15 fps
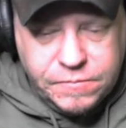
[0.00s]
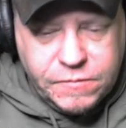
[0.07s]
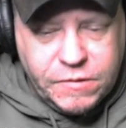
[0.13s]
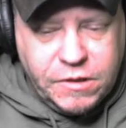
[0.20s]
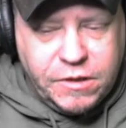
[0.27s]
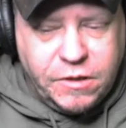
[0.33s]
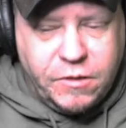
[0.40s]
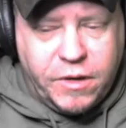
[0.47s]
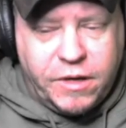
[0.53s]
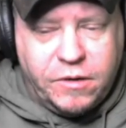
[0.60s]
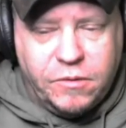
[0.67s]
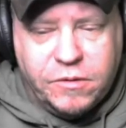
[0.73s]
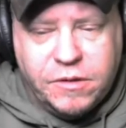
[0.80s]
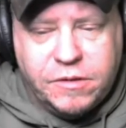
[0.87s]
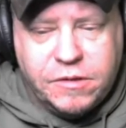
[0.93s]
I
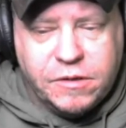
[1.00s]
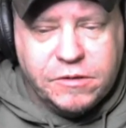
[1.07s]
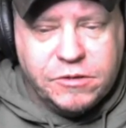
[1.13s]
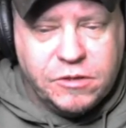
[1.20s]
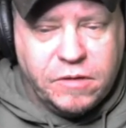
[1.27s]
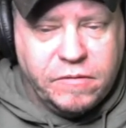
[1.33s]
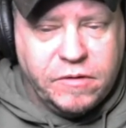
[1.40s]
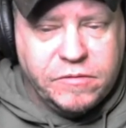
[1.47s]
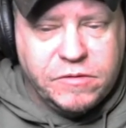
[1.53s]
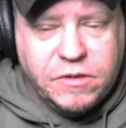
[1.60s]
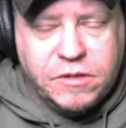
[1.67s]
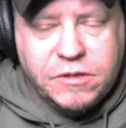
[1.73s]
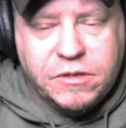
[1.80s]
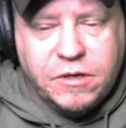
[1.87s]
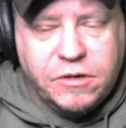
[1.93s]
know that the conservatives
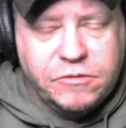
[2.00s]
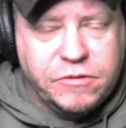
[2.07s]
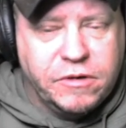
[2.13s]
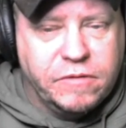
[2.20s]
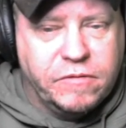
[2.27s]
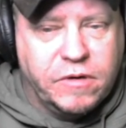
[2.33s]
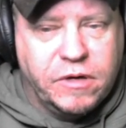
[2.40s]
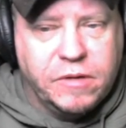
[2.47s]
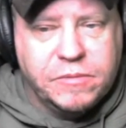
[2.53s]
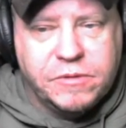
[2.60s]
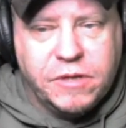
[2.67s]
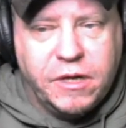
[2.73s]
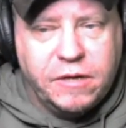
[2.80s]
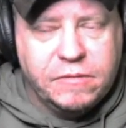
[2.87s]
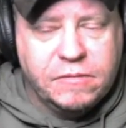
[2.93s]
in this country are very
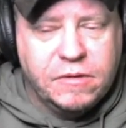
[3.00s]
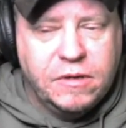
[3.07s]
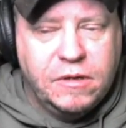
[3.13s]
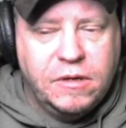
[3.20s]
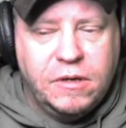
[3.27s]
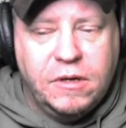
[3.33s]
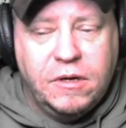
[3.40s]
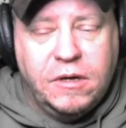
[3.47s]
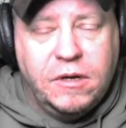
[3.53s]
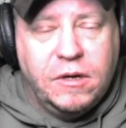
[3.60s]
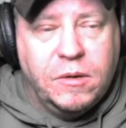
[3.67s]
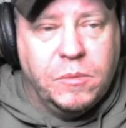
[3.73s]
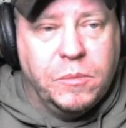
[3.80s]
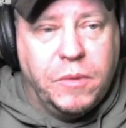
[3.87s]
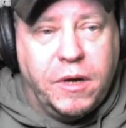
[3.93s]
upset,
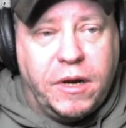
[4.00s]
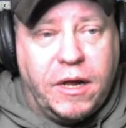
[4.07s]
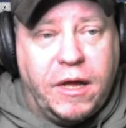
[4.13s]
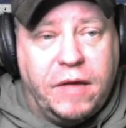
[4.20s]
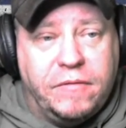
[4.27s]
but I have